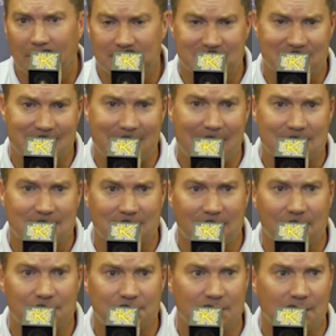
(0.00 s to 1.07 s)
stats
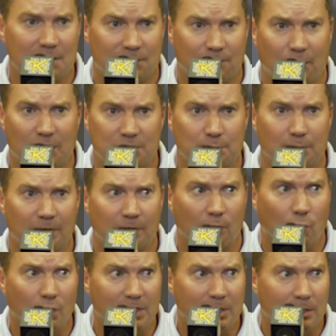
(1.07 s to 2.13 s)
FCS freshman of
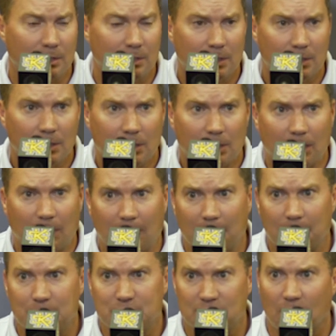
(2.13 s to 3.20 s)
the week.
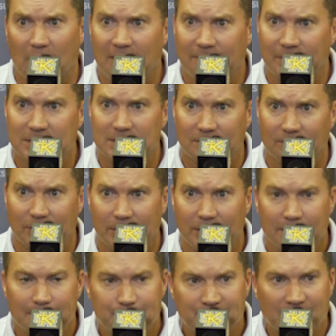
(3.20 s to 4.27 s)
So
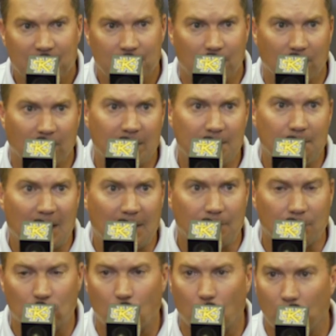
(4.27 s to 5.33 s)
offensively, they're led by
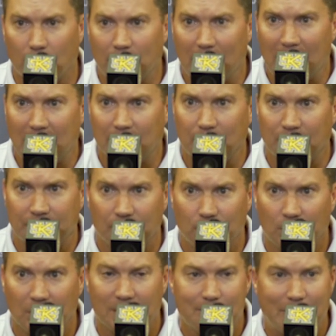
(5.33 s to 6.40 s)
their quarterback, but they're
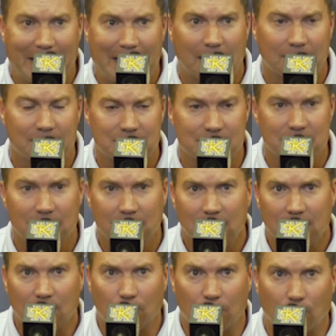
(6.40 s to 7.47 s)
really balanced
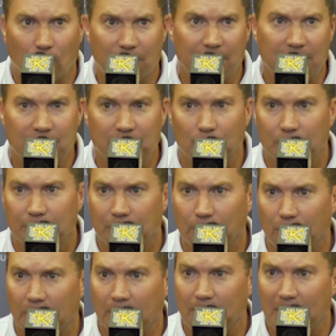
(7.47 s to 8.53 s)
with what they do with their
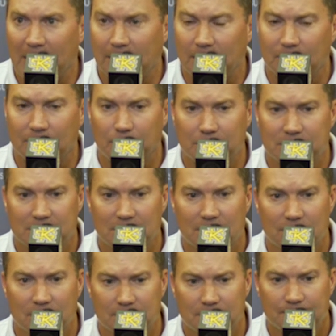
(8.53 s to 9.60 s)
running back and their
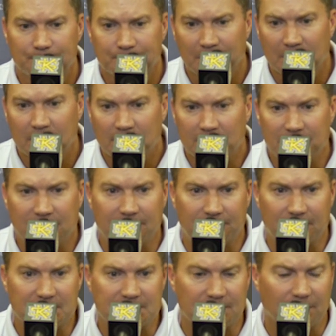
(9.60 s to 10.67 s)
receivers.
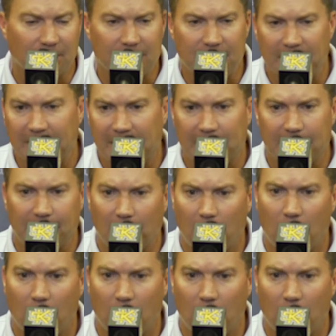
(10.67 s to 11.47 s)
Defensively, they got an